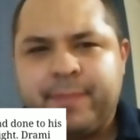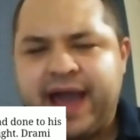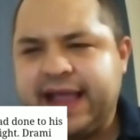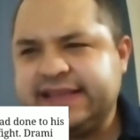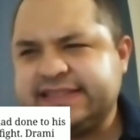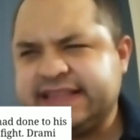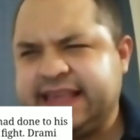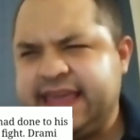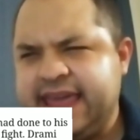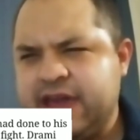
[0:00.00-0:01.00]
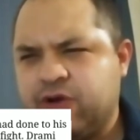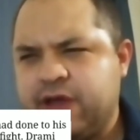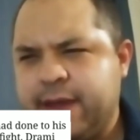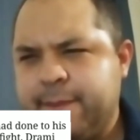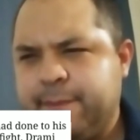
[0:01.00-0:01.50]
Pais
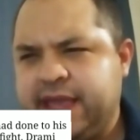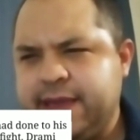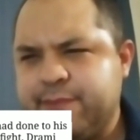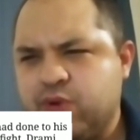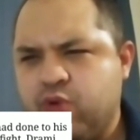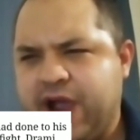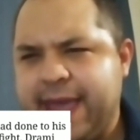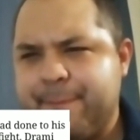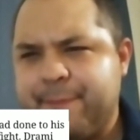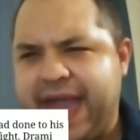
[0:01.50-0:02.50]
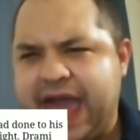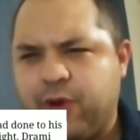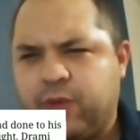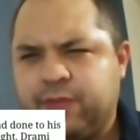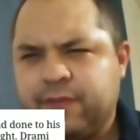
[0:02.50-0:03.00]
killed Pimu in
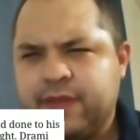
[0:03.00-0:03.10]
battle.